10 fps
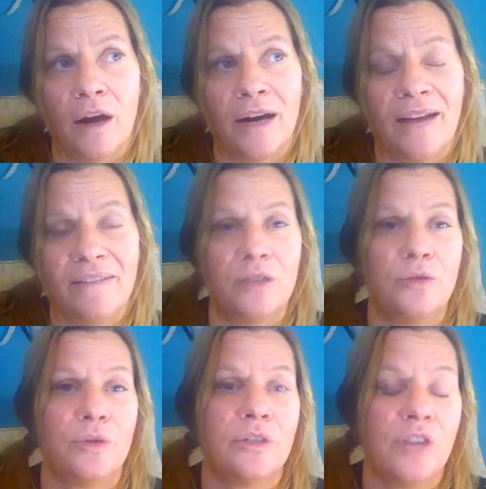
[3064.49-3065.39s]
we are having
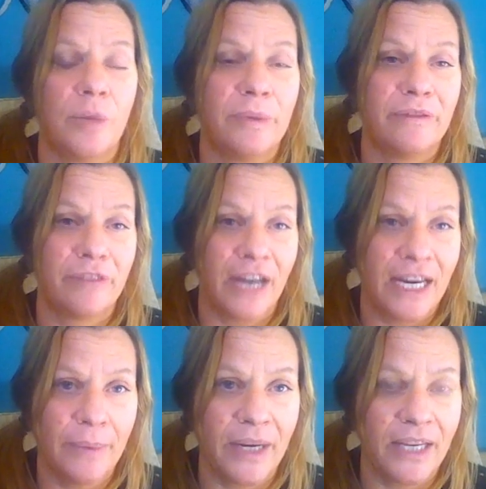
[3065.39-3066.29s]
the doors open for
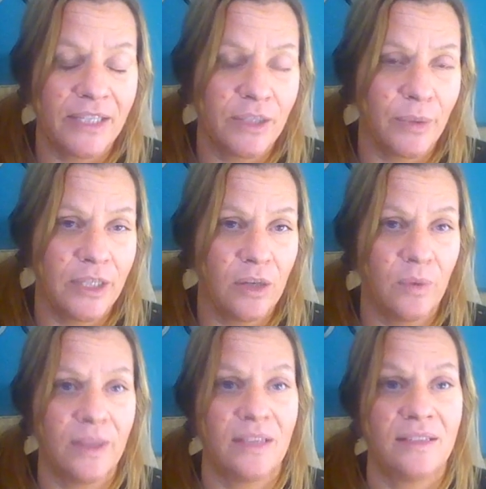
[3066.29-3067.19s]
anybody, so we
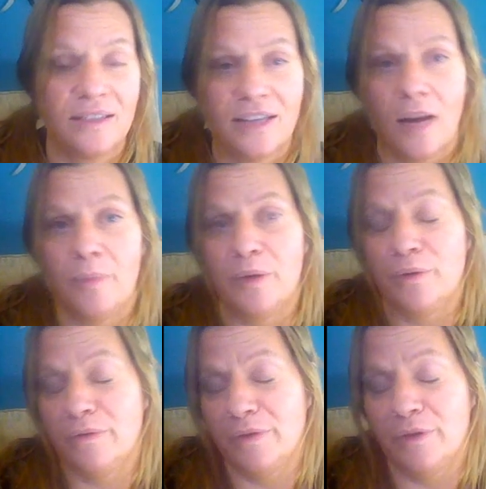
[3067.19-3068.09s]
don't want this to stop
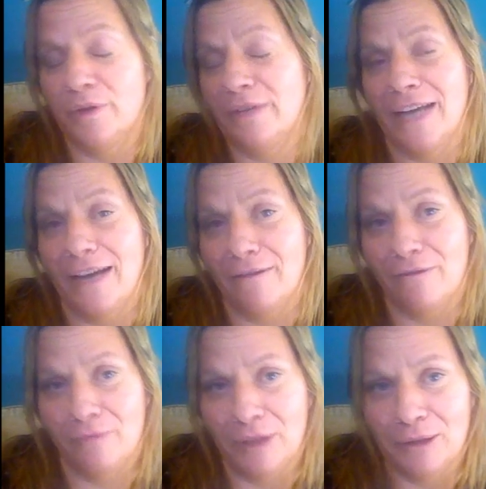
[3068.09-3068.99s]
you if you don't even
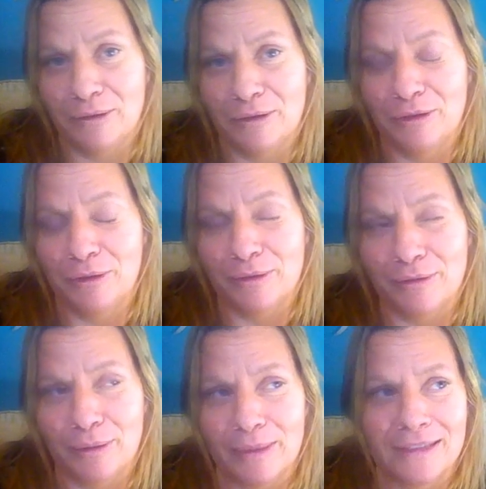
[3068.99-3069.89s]
have, you know, two or
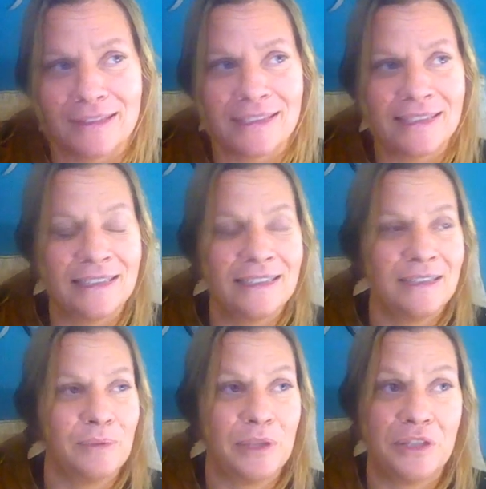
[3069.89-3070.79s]
four bucks,
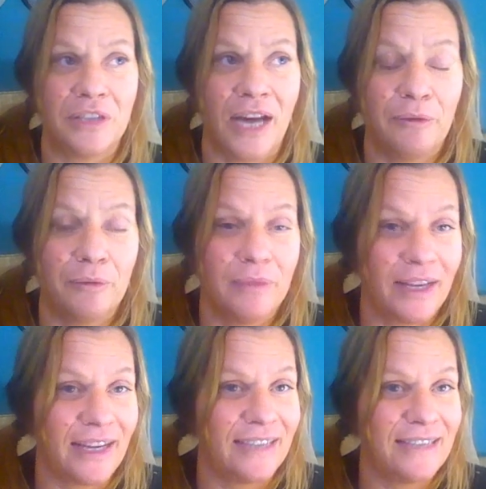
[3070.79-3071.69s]
which I,
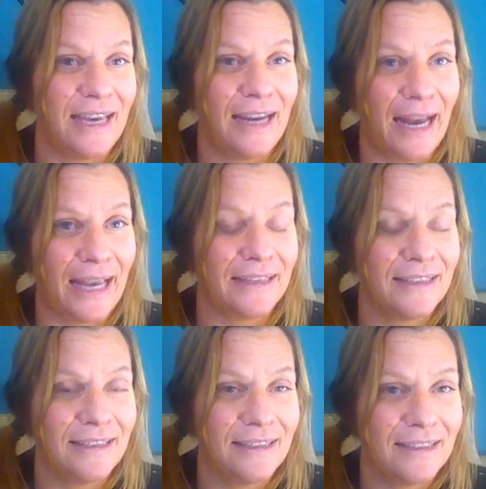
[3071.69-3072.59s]
like I said, I